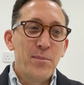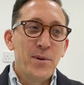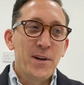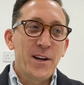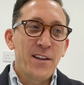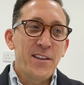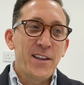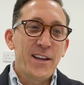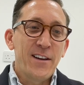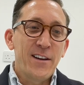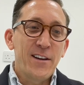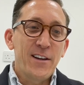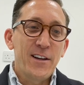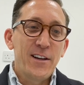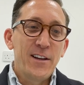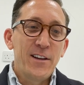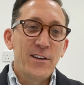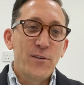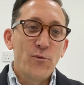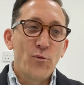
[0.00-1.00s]
But I think
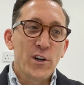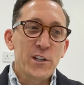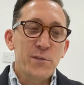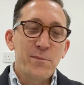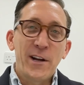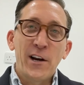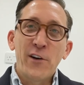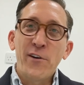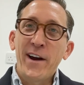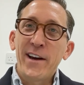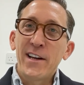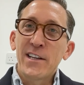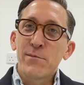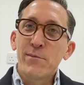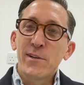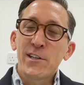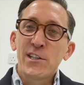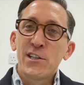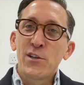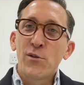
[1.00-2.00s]
what's been great is
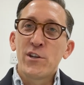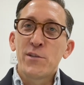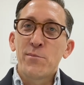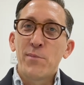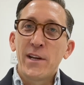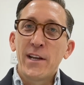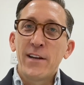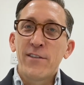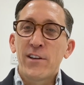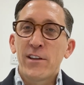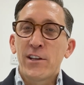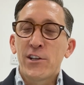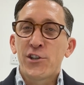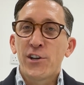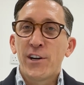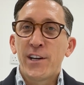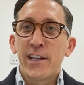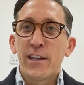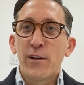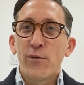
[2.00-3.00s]
Mitch has always believed in the
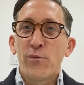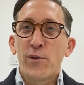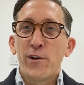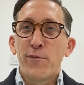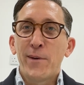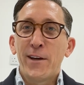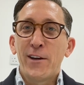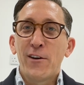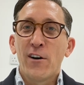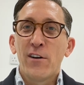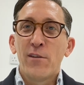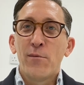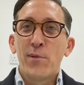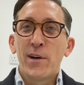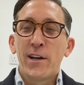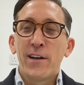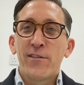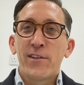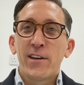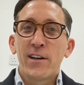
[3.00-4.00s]
journey that we've been on,
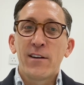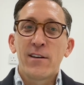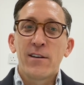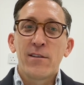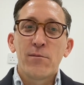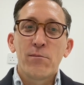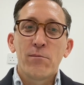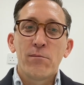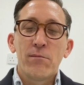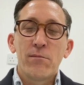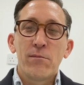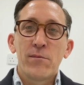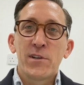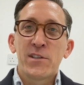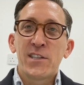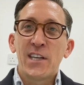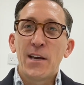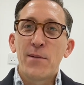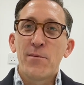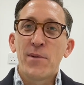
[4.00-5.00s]
believed in the
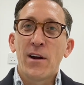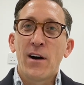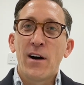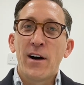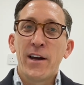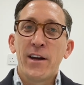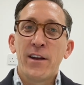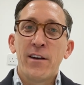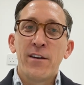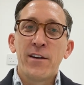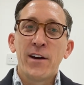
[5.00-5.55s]
team and I,